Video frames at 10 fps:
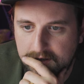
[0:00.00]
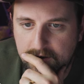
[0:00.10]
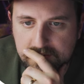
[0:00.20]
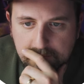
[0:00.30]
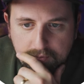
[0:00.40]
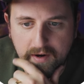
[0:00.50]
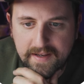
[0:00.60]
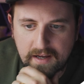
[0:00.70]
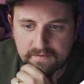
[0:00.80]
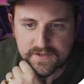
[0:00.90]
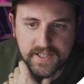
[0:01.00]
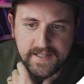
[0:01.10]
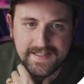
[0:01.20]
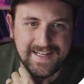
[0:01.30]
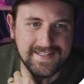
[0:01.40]
Here's a breakdown of
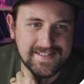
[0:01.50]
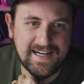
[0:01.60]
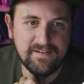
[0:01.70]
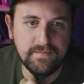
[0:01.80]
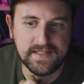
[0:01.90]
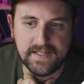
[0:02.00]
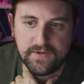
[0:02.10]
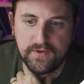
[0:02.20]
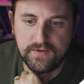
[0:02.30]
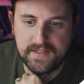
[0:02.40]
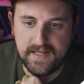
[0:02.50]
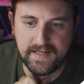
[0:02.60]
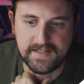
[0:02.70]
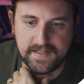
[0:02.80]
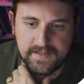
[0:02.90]
sheets inside of Material
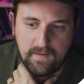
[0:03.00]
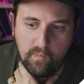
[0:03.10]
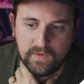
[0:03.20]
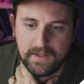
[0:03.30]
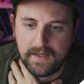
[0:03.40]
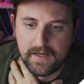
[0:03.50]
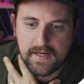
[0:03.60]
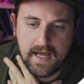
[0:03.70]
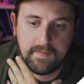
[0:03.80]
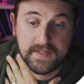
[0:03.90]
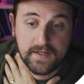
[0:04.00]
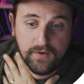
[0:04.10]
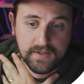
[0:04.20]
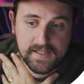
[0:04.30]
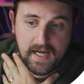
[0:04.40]
Design System. And
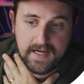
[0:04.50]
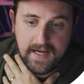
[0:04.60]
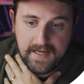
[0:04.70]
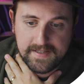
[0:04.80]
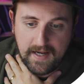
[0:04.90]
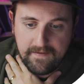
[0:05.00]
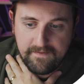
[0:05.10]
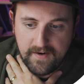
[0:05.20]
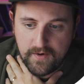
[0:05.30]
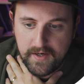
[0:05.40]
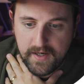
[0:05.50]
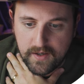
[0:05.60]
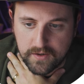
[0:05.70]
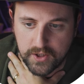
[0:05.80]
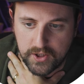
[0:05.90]
Material Design is a very
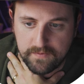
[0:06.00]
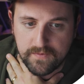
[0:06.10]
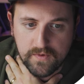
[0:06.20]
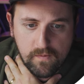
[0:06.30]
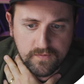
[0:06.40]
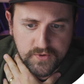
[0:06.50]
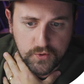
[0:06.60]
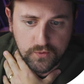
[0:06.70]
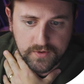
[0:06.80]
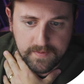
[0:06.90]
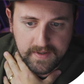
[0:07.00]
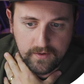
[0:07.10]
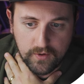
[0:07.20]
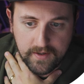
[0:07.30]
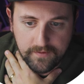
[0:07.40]
good tool to be
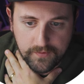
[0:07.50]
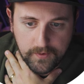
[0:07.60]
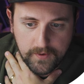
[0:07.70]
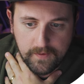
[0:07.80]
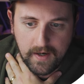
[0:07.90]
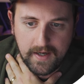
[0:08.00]
looking through,